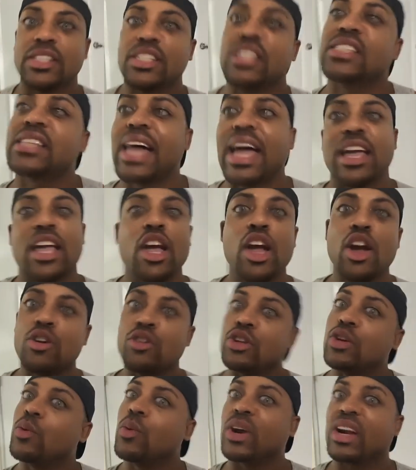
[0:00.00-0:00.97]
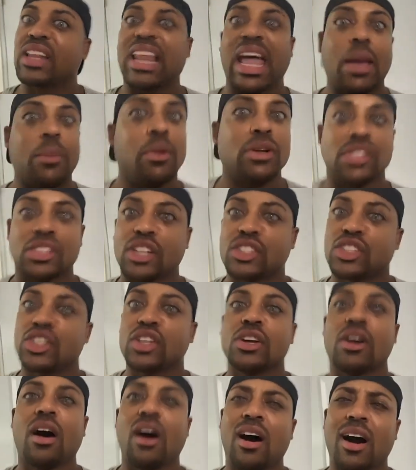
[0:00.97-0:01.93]
He's like, do you want to liposuction
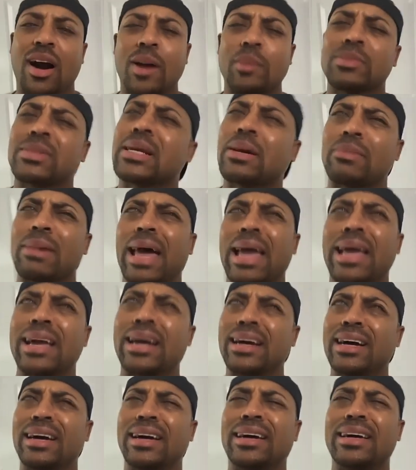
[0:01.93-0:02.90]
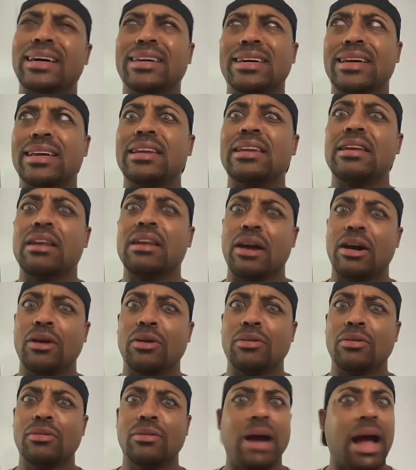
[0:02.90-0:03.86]
your arms? I'm like,
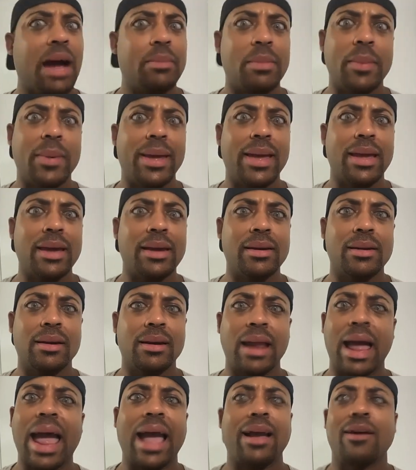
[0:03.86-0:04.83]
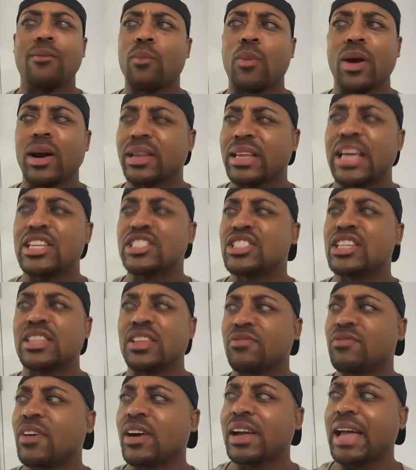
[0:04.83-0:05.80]
no, I'm a man. I could work that shit
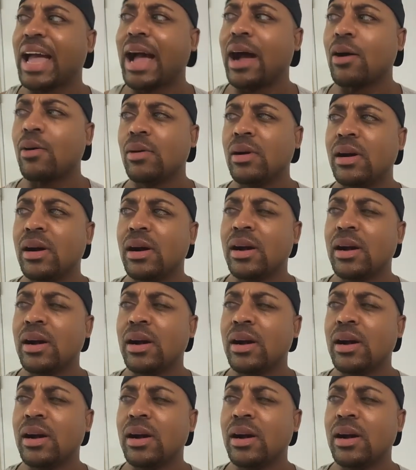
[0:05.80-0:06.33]
the fuck out.